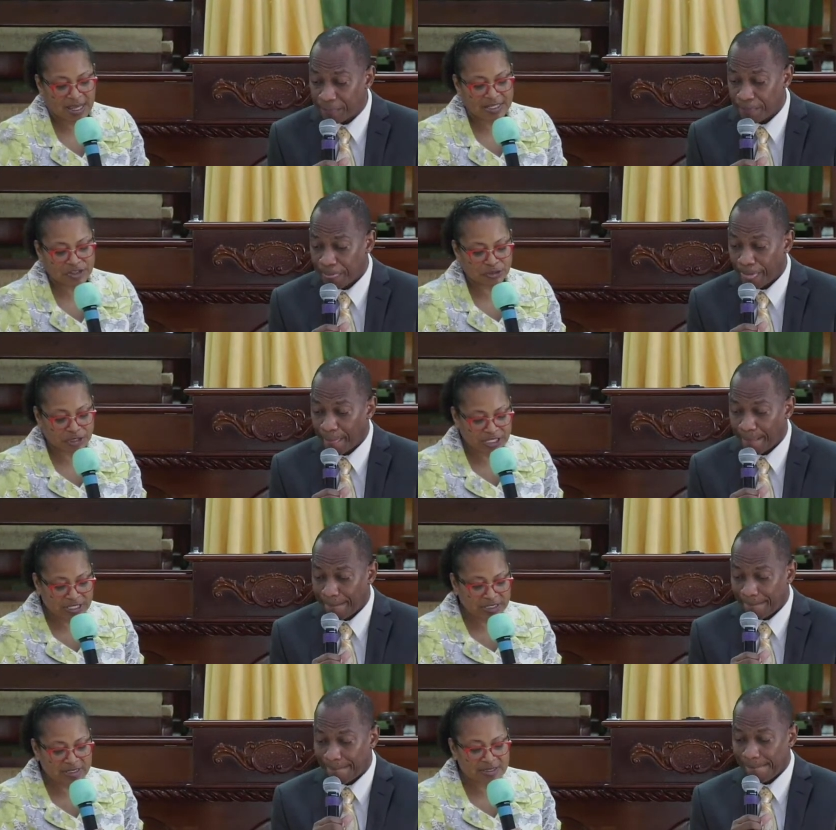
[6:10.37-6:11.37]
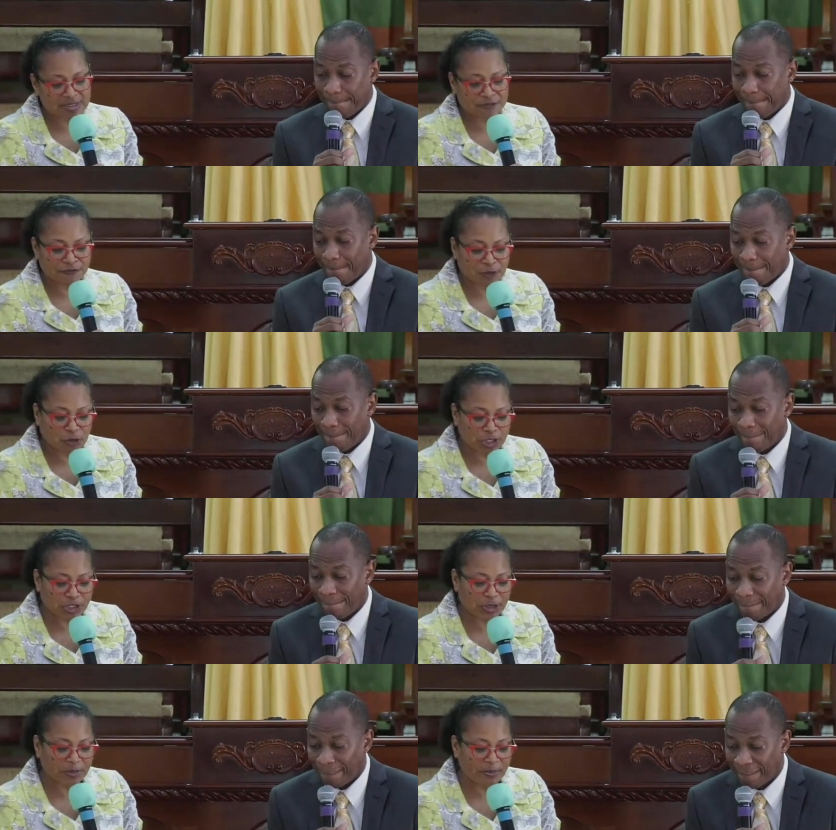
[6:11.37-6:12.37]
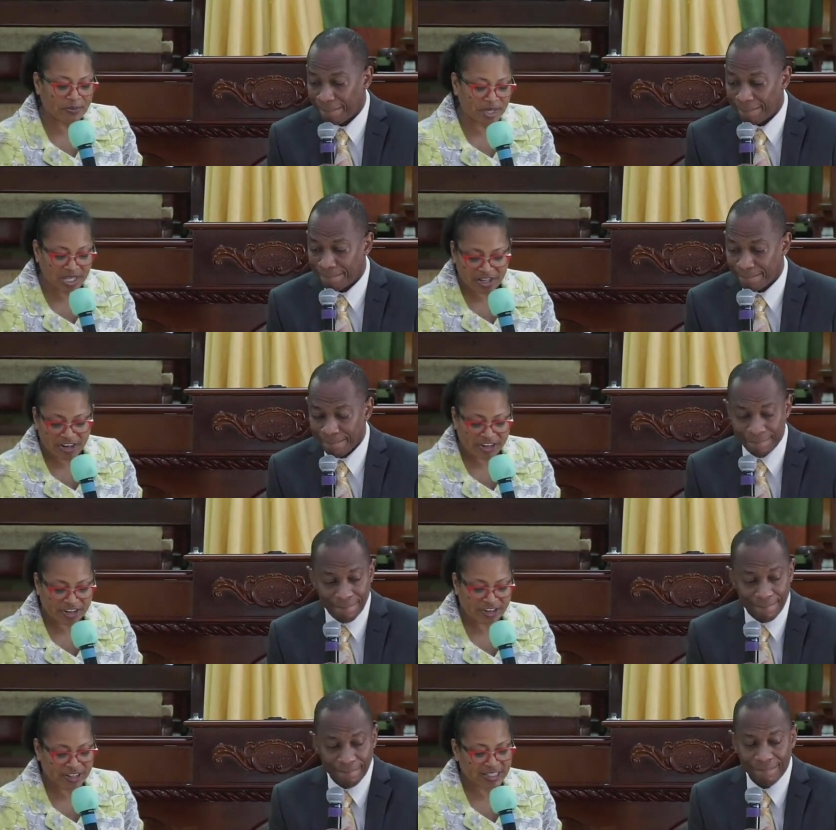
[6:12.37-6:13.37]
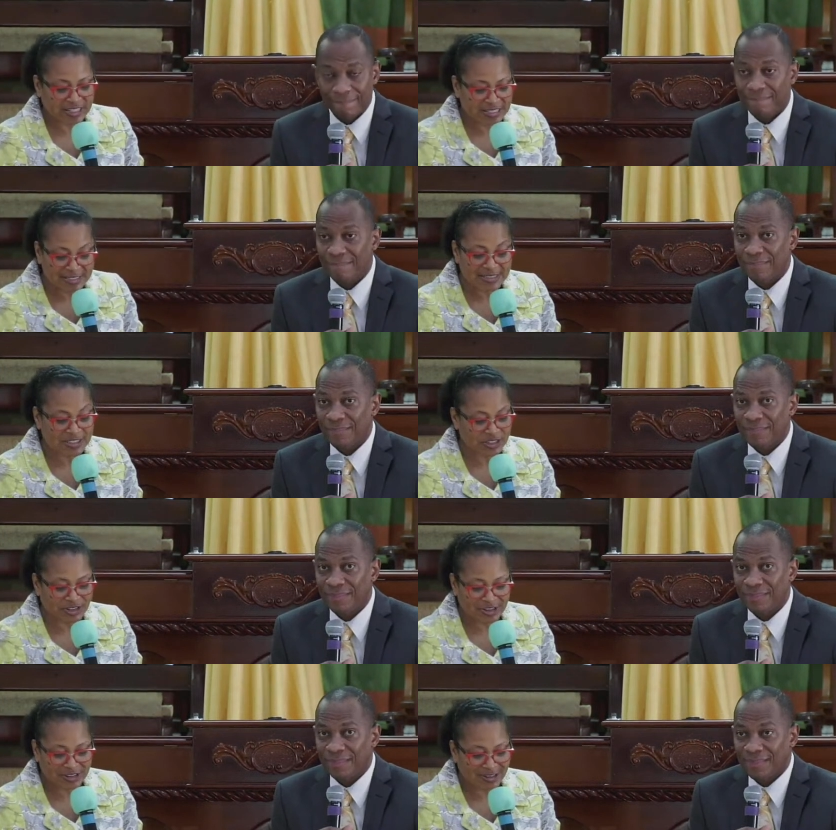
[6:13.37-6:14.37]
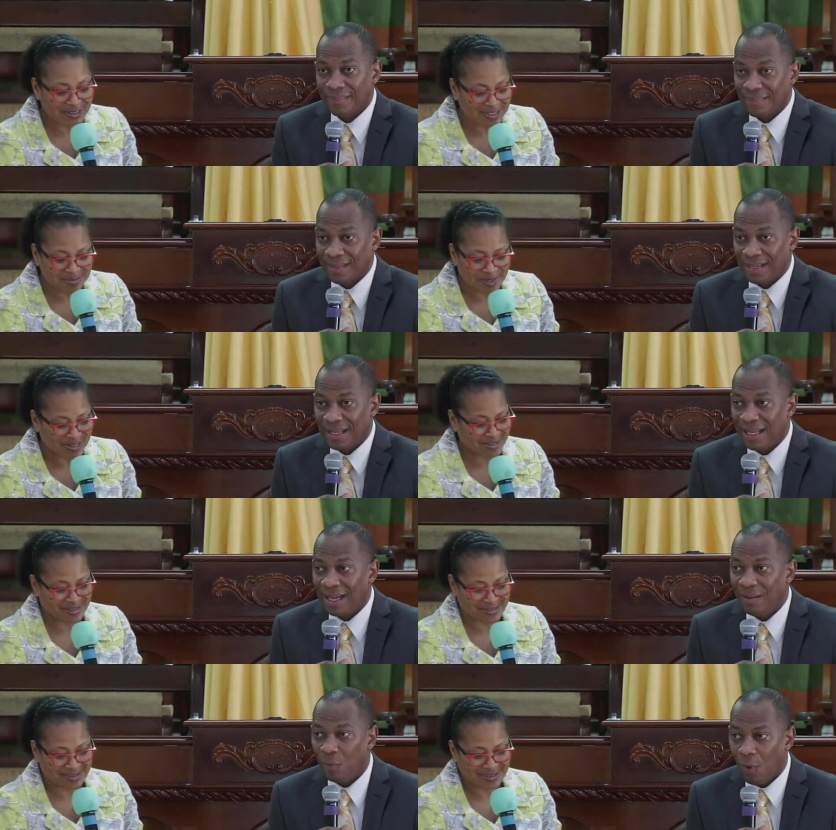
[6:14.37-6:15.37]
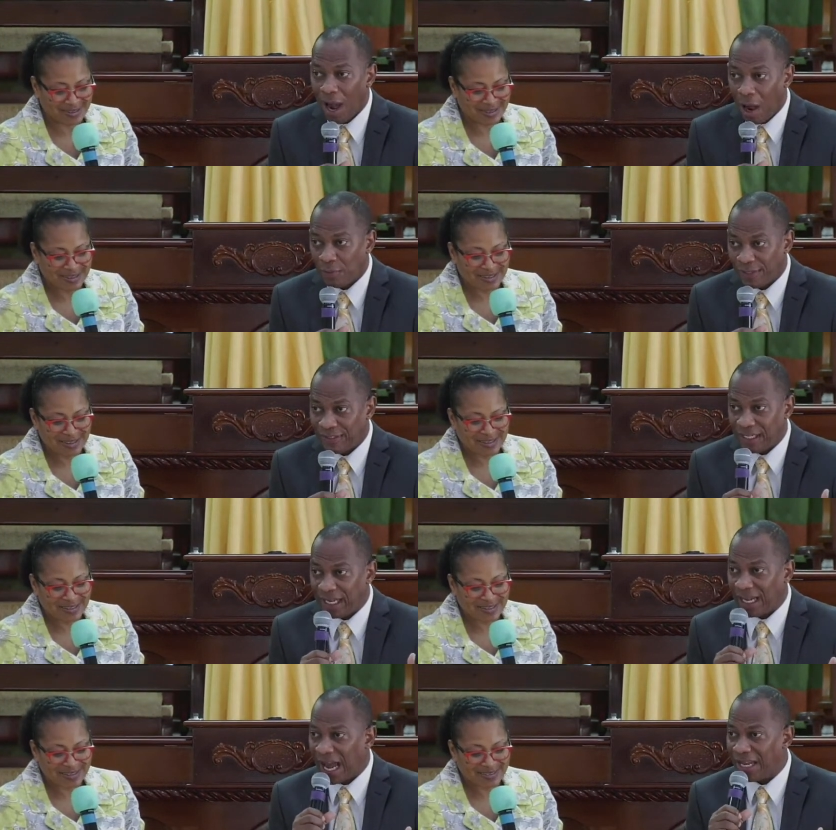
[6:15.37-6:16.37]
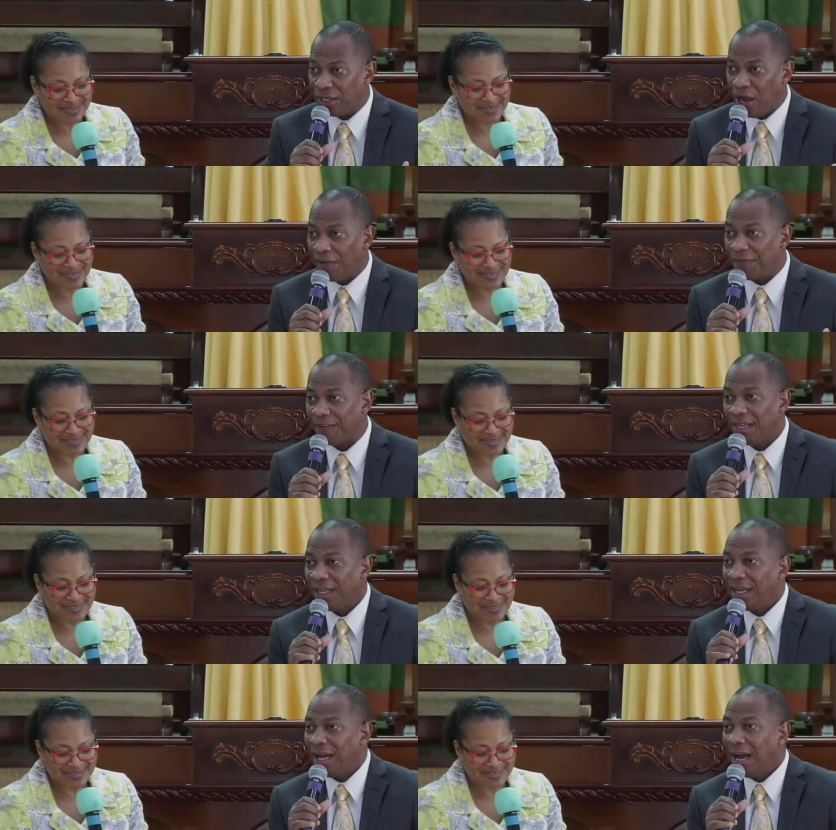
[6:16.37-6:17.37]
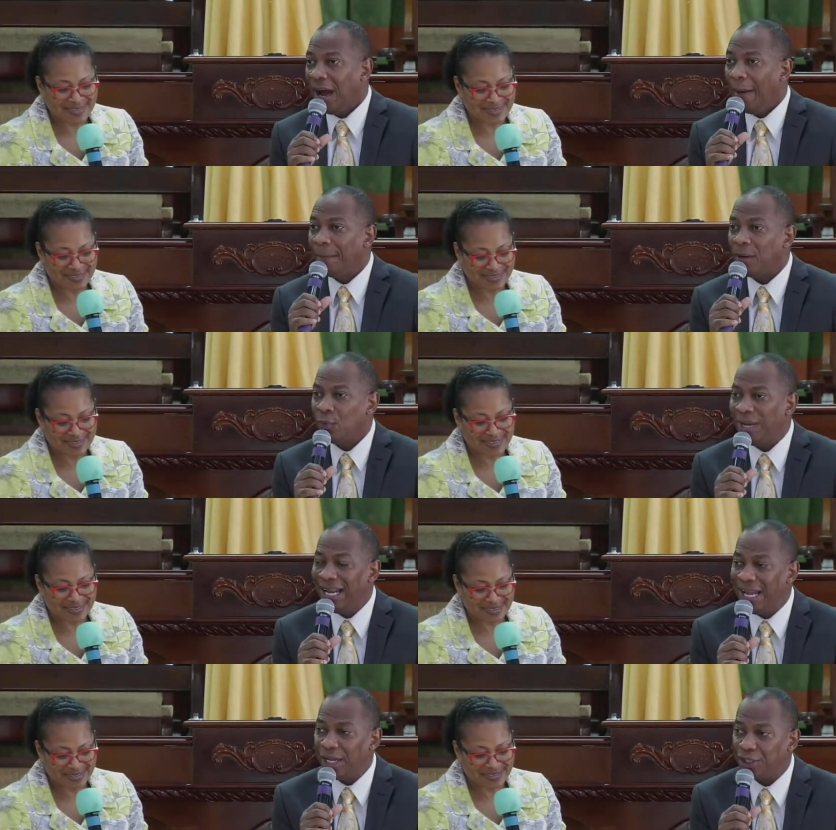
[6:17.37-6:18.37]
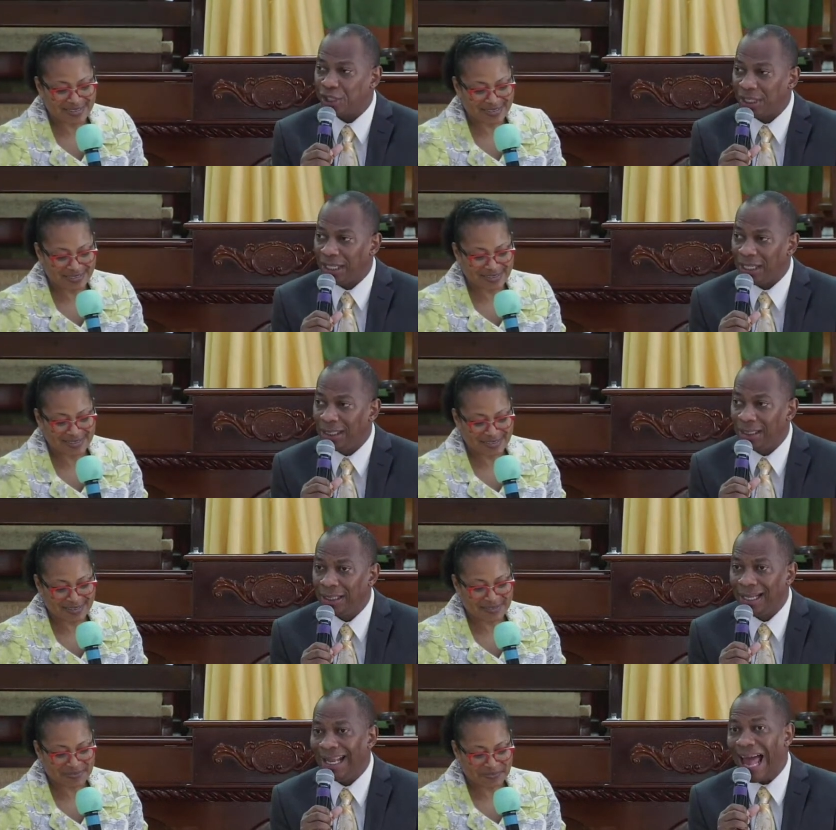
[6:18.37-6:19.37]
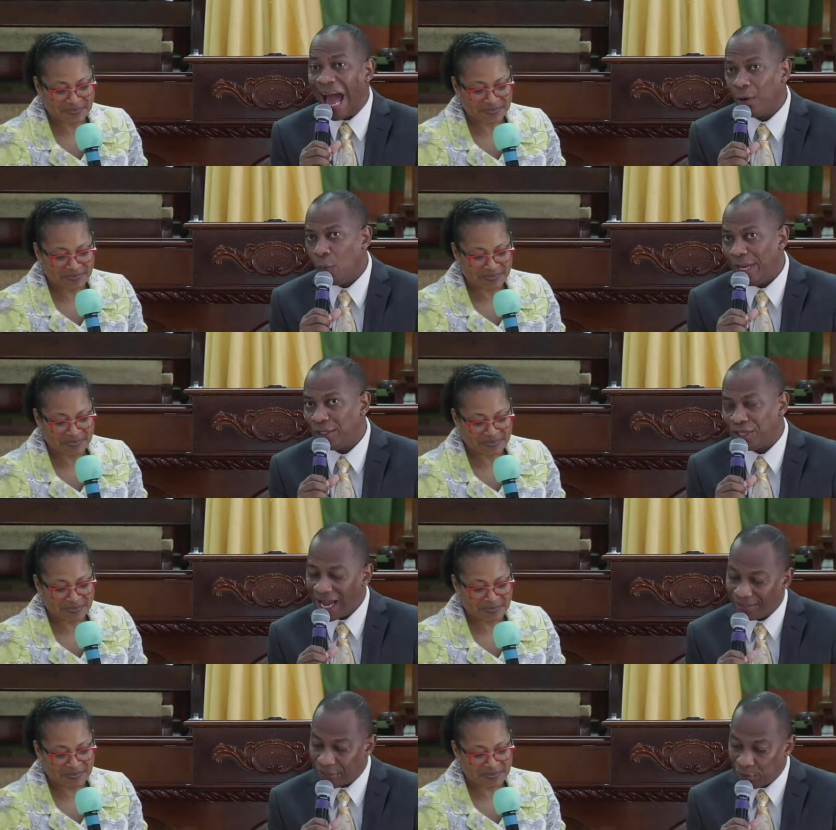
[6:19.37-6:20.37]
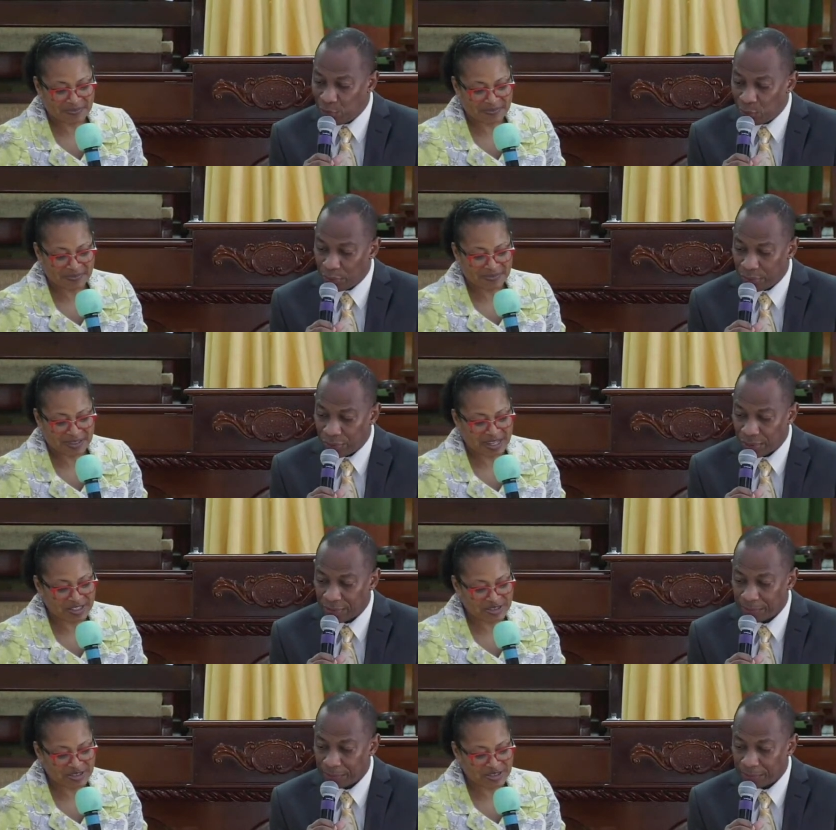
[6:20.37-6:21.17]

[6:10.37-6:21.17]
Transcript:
Speaker 1: and it reads for your maker is your husband
Speaker 2: wow you see the kind of um, relational language that is used
Speaker 1: that's